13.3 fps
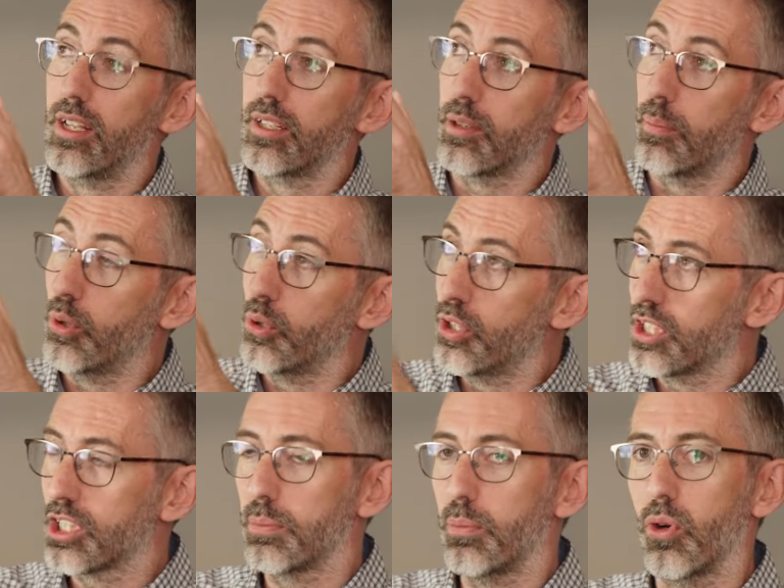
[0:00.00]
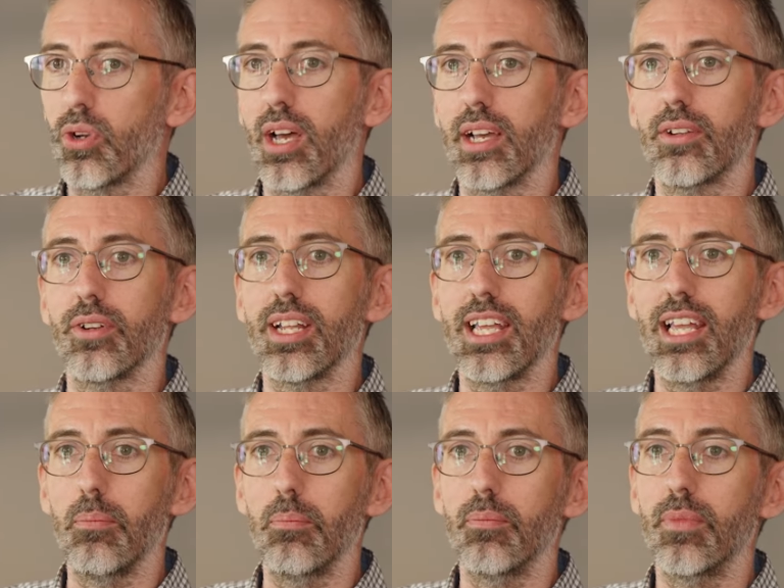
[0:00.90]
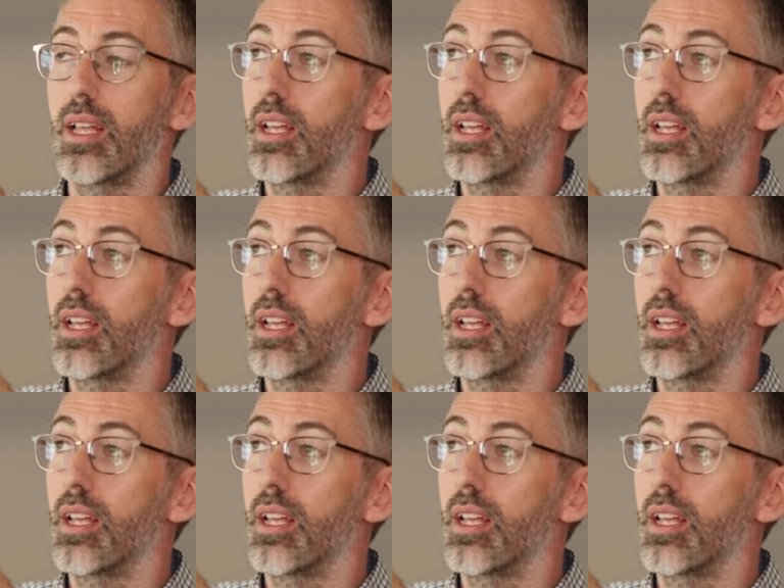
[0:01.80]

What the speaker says: to put the spotlight on him,